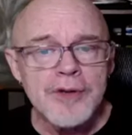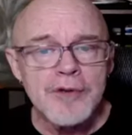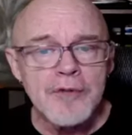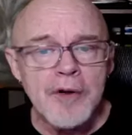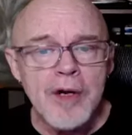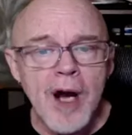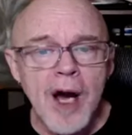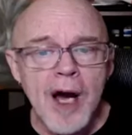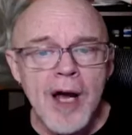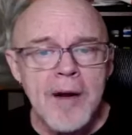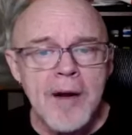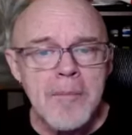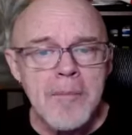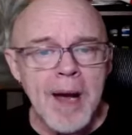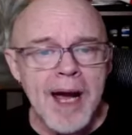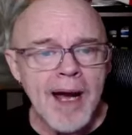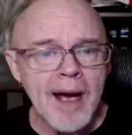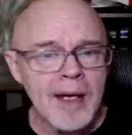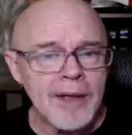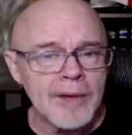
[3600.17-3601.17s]
were
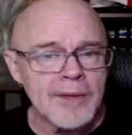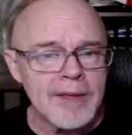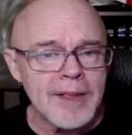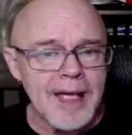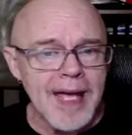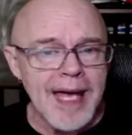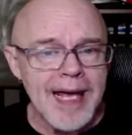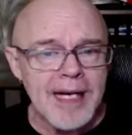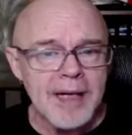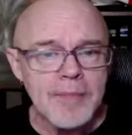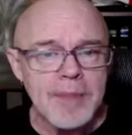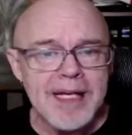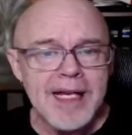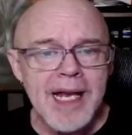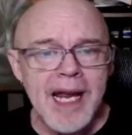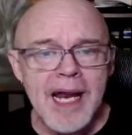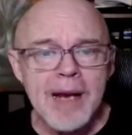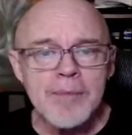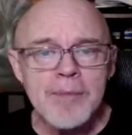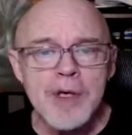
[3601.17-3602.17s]
unbound, and it
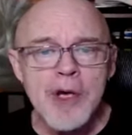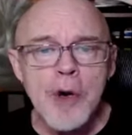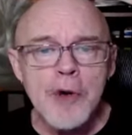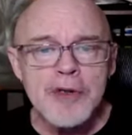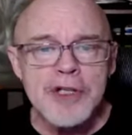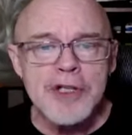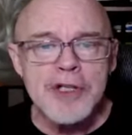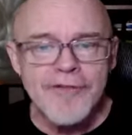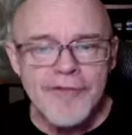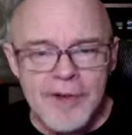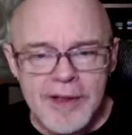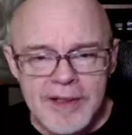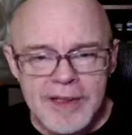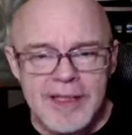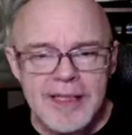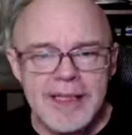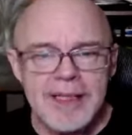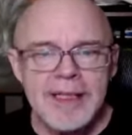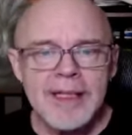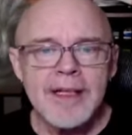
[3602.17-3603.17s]
became no different
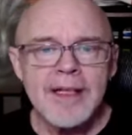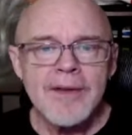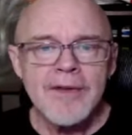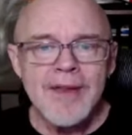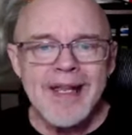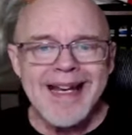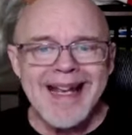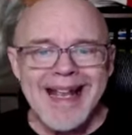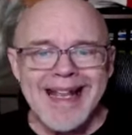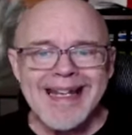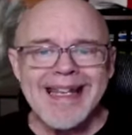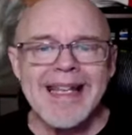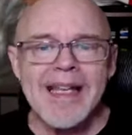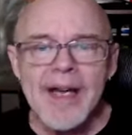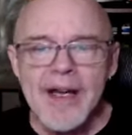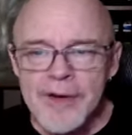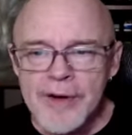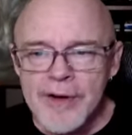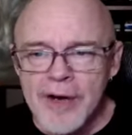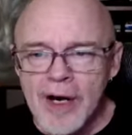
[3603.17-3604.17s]
than any
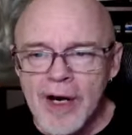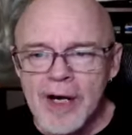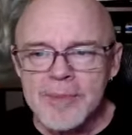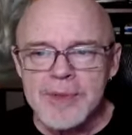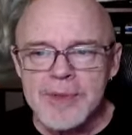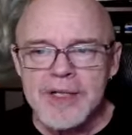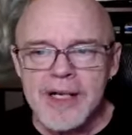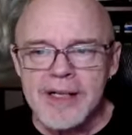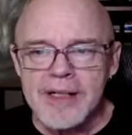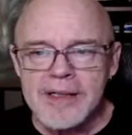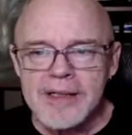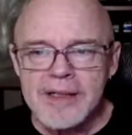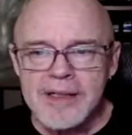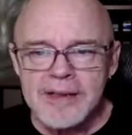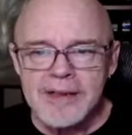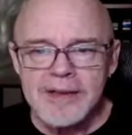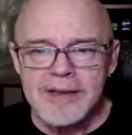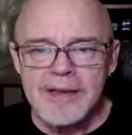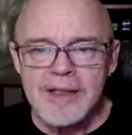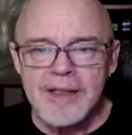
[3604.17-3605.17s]
other object
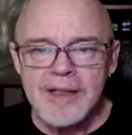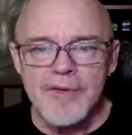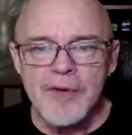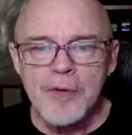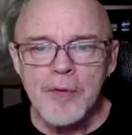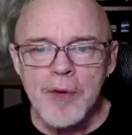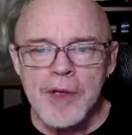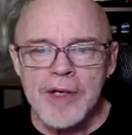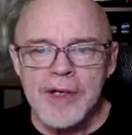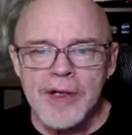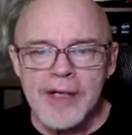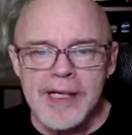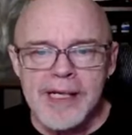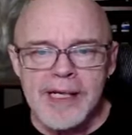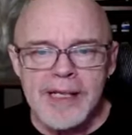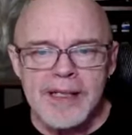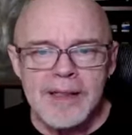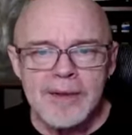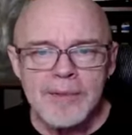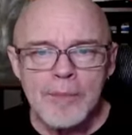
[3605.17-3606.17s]
of the
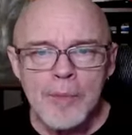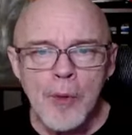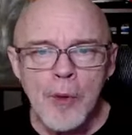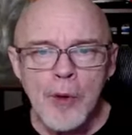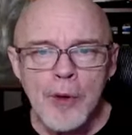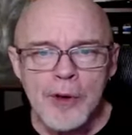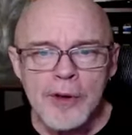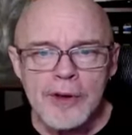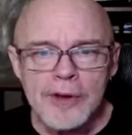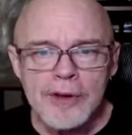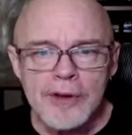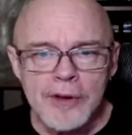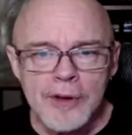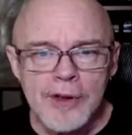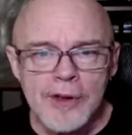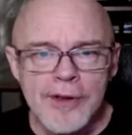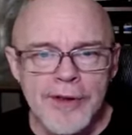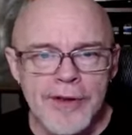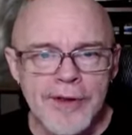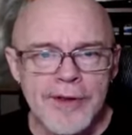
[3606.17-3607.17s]
weary mortal
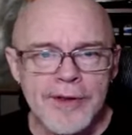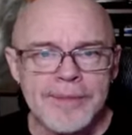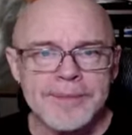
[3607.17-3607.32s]
earth.